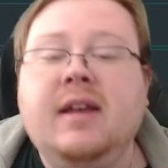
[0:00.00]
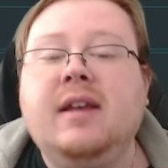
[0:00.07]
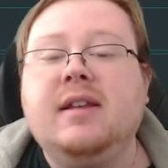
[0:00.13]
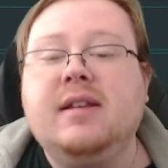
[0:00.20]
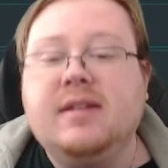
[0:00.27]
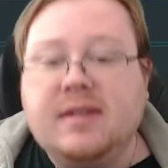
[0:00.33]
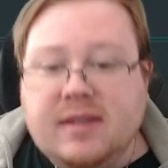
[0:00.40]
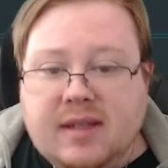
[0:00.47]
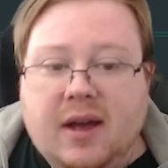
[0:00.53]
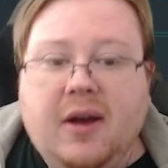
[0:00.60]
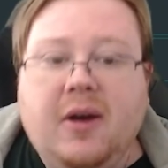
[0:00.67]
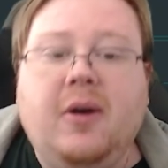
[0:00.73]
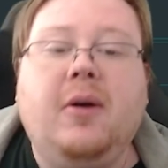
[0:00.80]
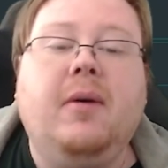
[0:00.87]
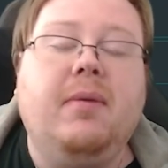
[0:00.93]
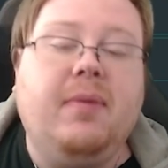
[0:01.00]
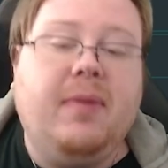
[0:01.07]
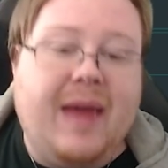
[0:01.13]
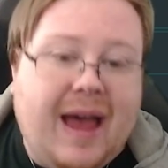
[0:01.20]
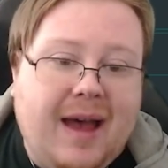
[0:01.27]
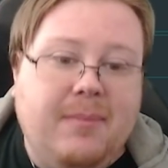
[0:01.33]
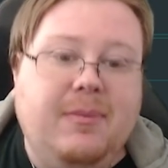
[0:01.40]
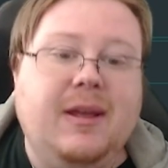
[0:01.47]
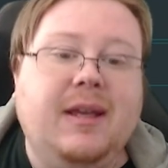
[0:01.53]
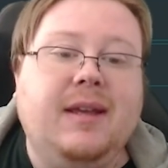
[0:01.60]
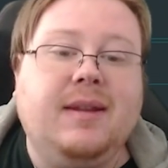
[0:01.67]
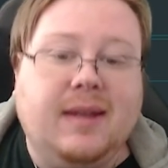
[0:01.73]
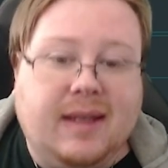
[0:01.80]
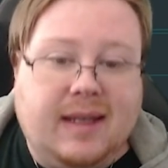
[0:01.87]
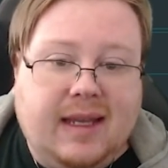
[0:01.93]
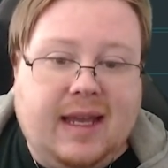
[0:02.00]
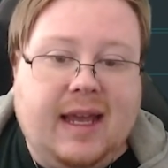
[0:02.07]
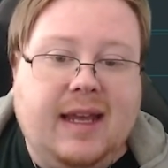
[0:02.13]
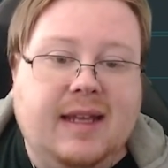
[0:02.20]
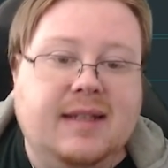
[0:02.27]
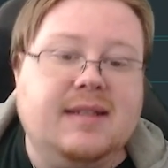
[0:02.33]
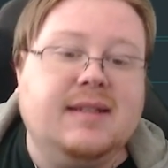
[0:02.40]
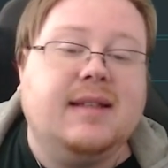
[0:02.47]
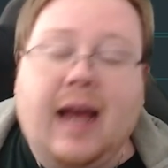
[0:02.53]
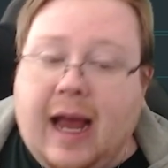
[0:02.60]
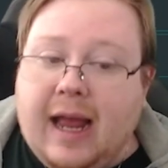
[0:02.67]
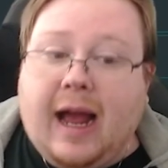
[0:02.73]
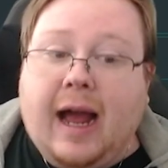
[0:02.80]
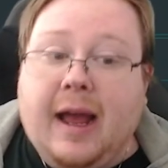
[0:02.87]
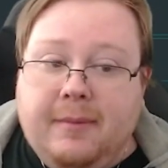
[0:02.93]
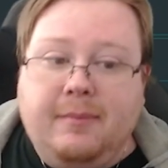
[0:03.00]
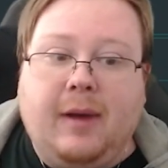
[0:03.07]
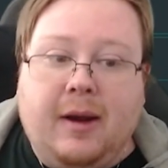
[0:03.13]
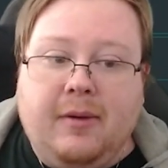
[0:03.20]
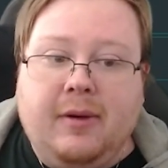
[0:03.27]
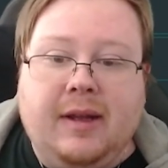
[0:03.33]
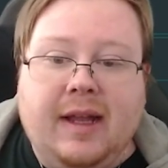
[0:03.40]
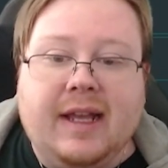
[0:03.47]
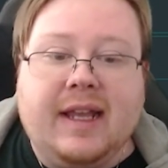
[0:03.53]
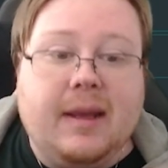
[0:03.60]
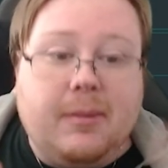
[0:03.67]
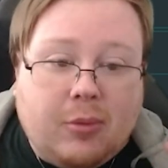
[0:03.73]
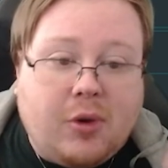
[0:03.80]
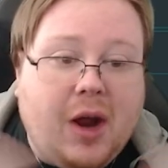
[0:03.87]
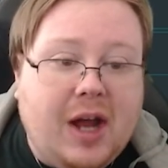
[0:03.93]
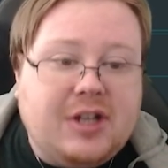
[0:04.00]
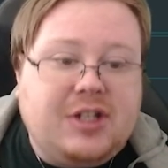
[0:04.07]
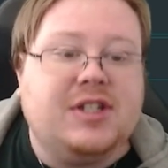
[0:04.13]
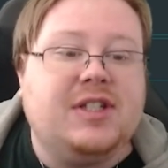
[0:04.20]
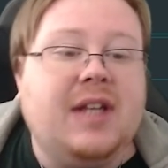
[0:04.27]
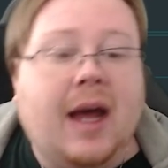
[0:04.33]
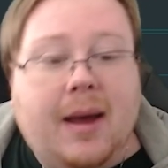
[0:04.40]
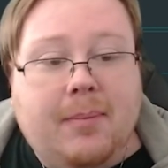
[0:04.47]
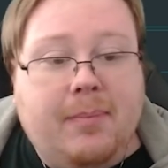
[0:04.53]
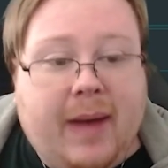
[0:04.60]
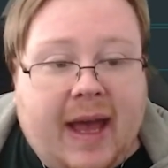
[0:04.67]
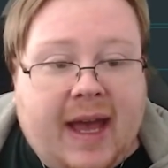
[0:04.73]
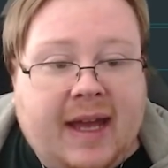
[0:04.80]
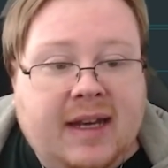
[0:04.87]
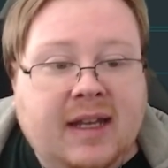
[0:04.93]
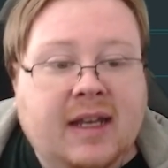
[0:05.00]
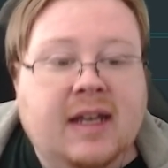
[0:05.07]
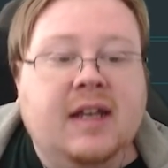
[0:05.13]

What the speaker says: So that being the case, I really like it. Mirage is not bad.